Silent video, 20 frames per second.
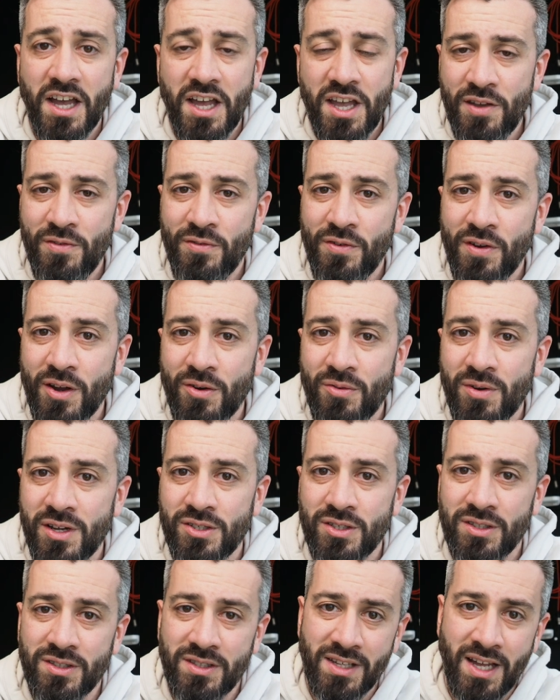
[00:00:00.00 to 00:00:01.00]
If you have
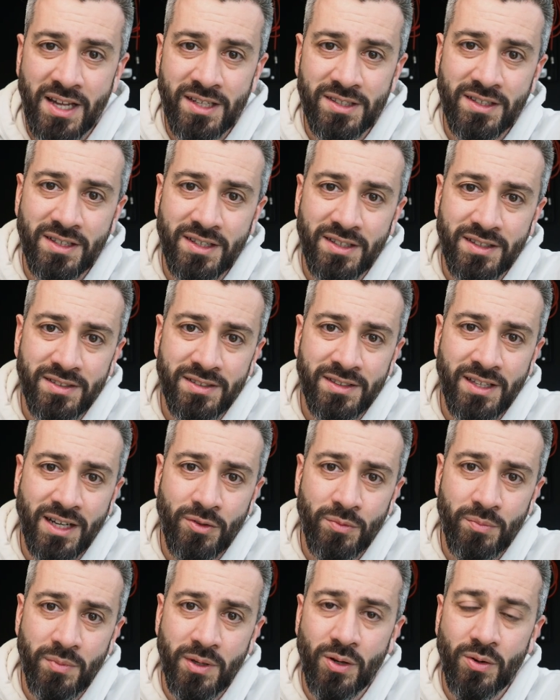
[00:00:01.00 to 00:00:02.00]
questions, ask
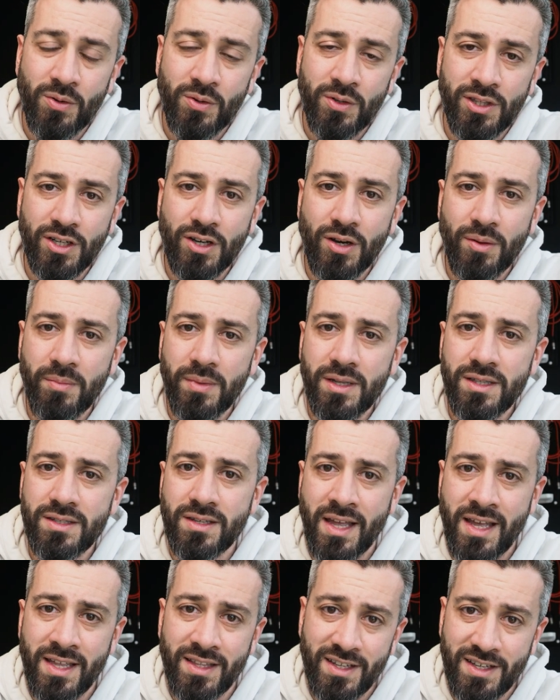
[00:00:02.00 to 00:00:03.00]
down below in the
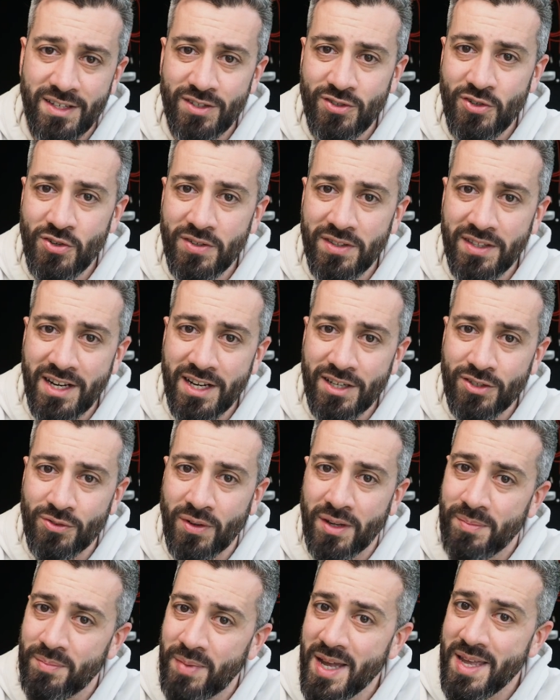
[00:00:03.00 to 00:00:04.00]
comments, and see you in the next one.